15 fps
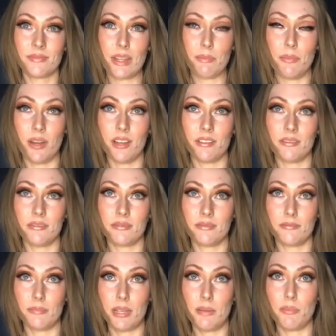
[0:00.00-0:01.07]
But
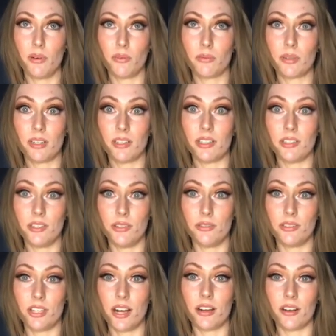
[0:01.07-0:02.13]
people really do
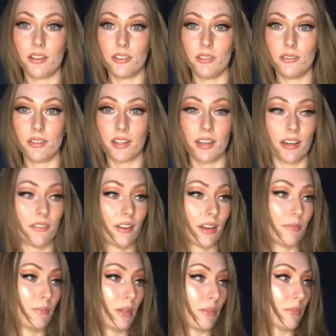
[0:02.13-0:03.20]
check on you. Like, I've
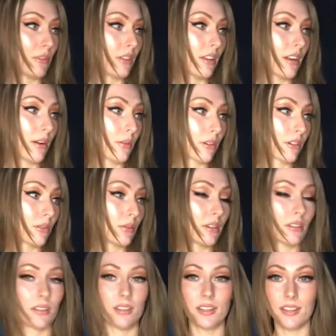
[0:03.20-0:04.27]
had people that I work with,
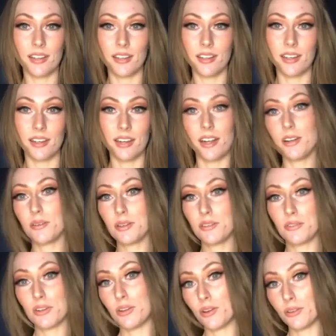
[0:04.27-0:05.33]
and I don't
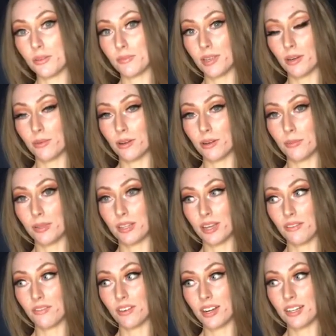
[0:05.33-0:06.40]
even know them that well, but they
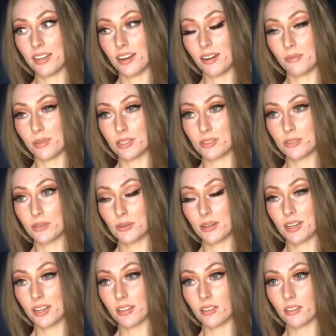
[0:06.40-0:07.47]
find out my
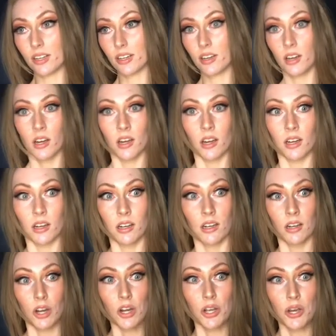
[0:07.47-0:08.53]
story and they're like, oh,
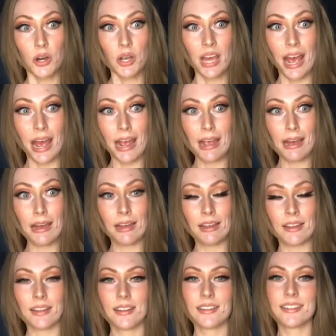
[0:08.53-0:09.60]
are you okay?
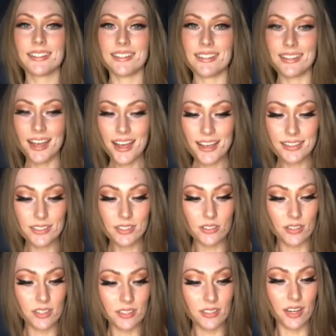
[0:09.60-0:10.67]
Yes,
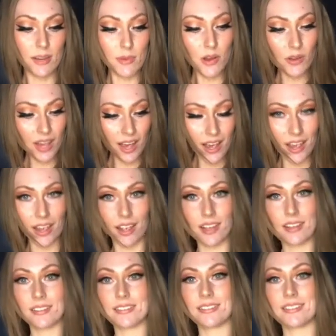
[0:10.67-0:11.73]
Chris, I'm okay.
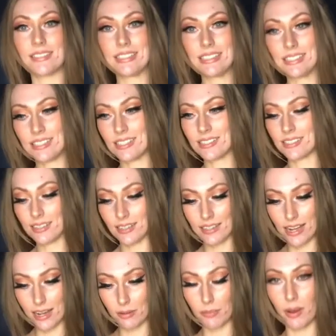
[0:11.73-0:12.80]
It's just a
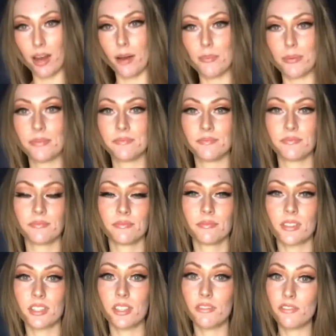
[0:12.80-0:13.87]
neck pop.
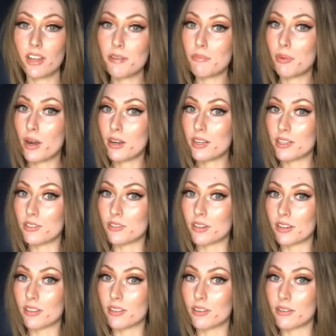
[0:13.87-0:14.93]
It's a fun party
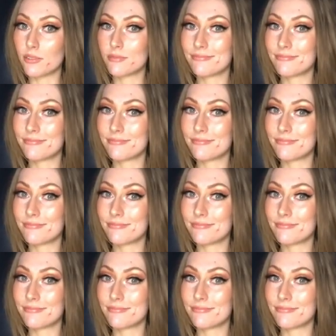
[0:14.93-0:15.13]
trick though.